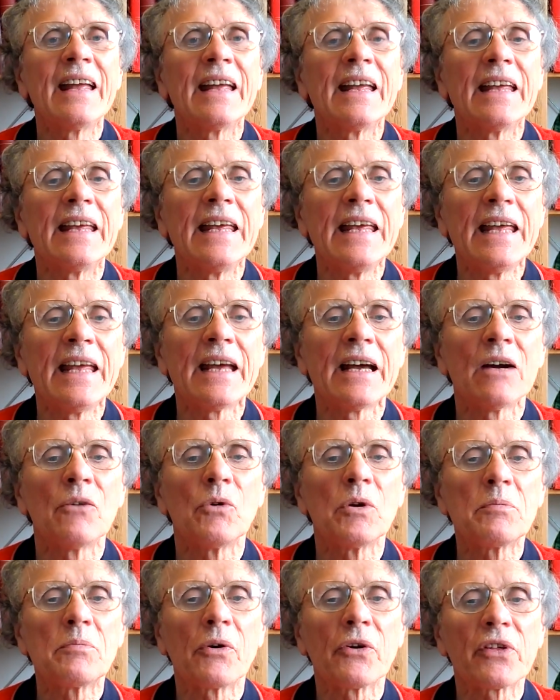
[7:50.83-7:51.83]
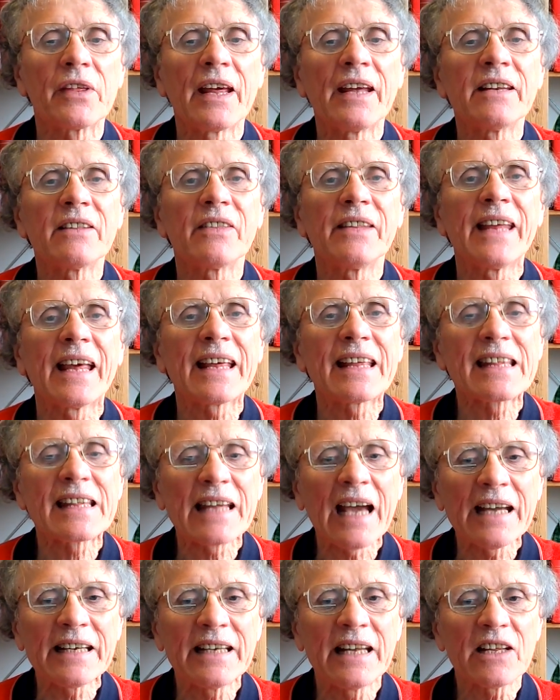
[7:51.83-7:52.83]
Here we present the
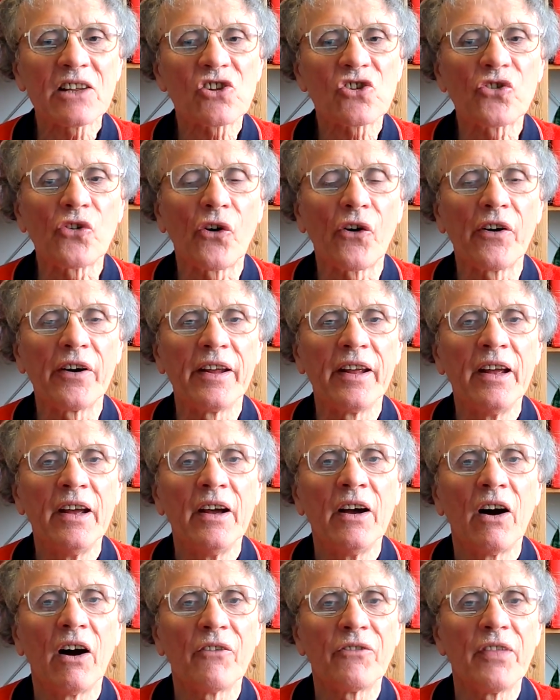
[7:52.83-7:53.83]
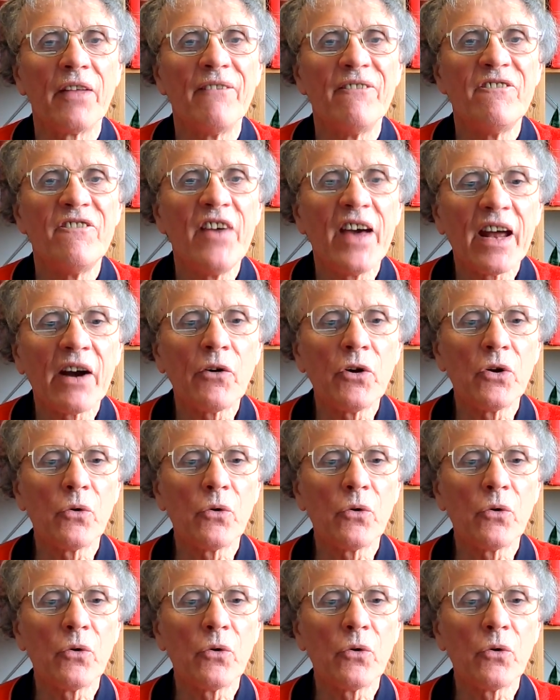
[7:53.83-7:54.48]
exciting story of the very